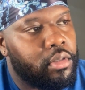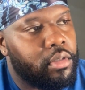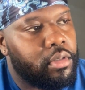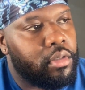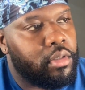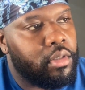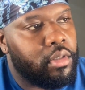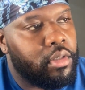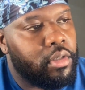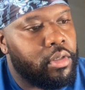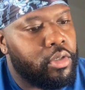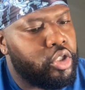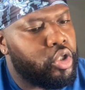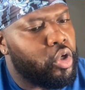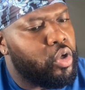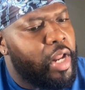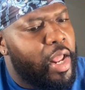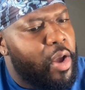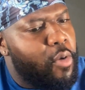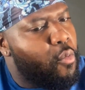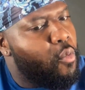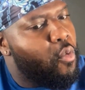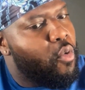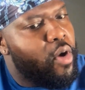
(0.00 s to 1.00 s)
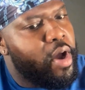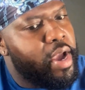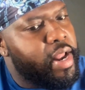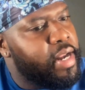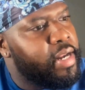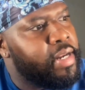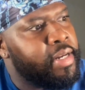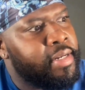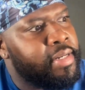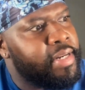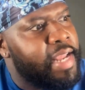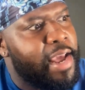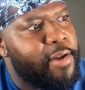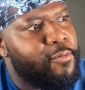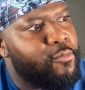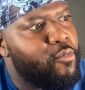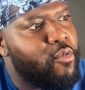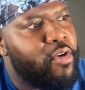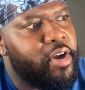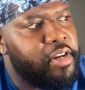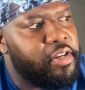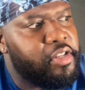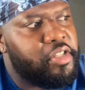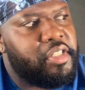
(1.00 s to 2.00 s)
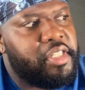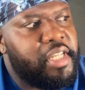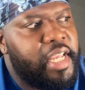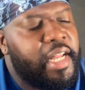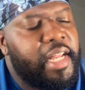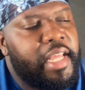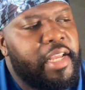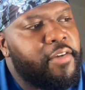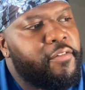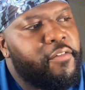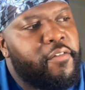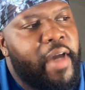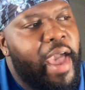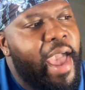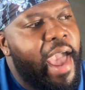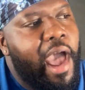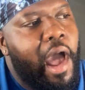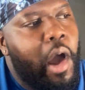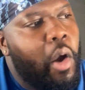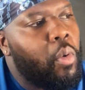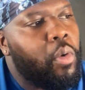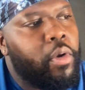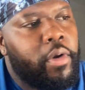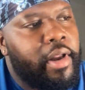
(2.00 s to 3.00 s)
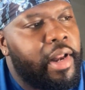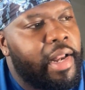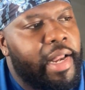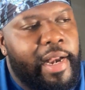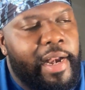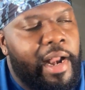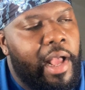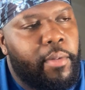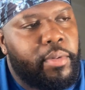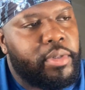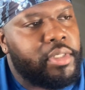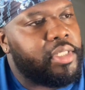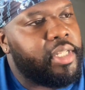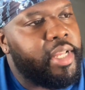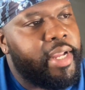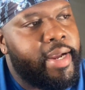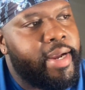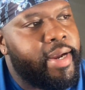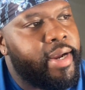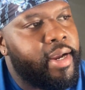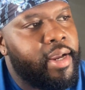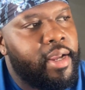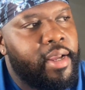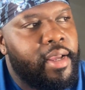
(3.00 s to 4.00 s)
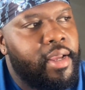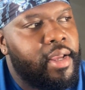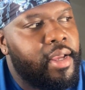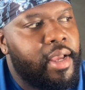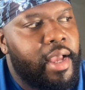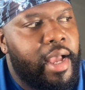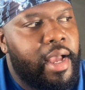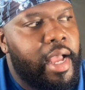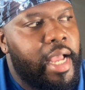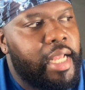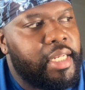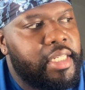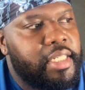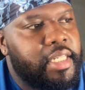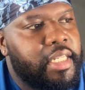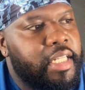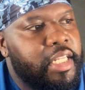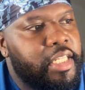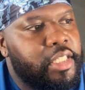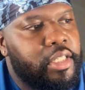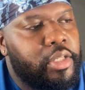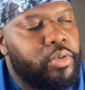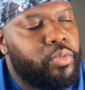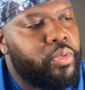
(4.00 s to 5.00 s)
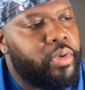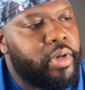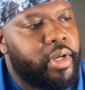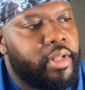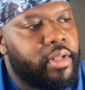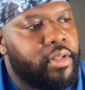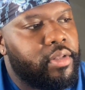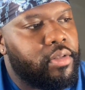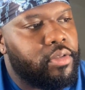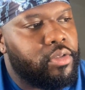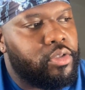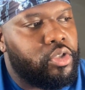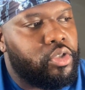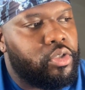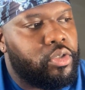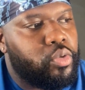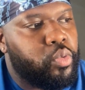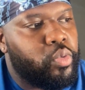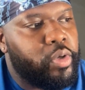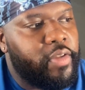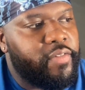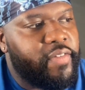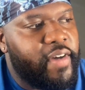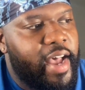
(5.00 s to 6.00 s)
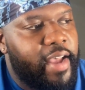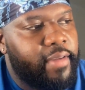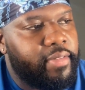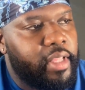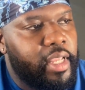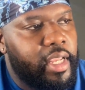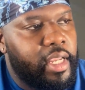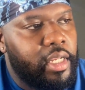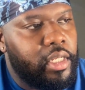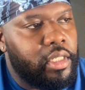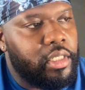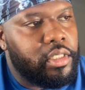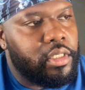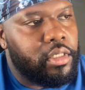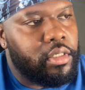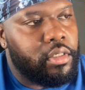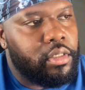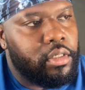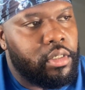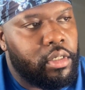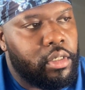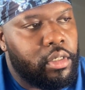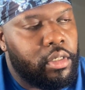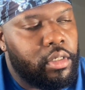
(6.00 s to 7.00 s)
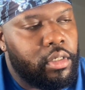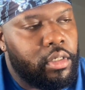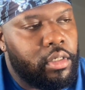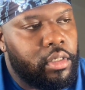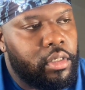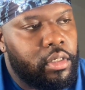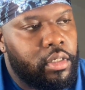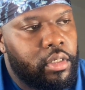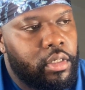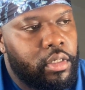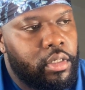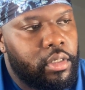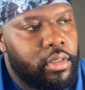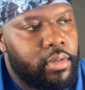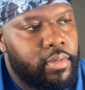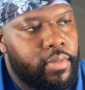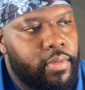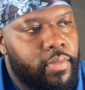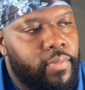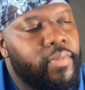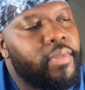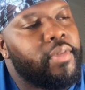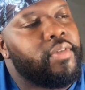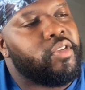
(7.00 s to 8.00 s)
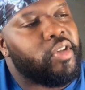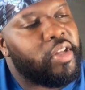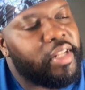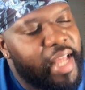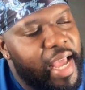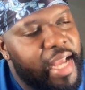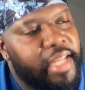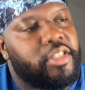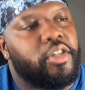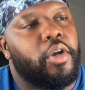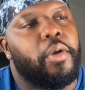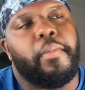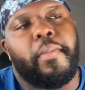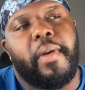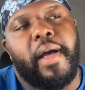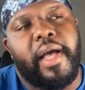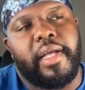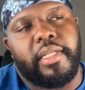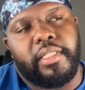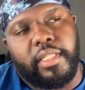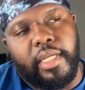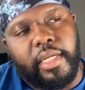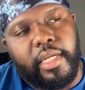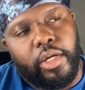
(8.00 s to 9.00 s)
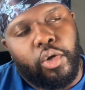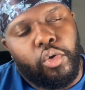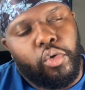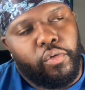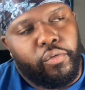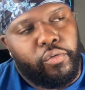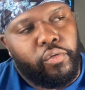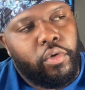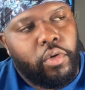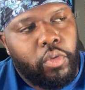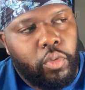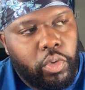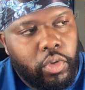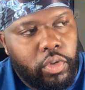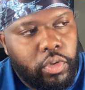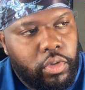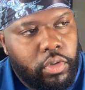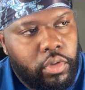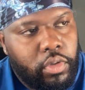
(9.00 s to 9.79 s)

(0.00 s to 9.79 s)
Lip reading: Mm-hmm. So that one setting of an hour that I was there, I just listed what? 25 things? Yeah. So that's your mindset going forward.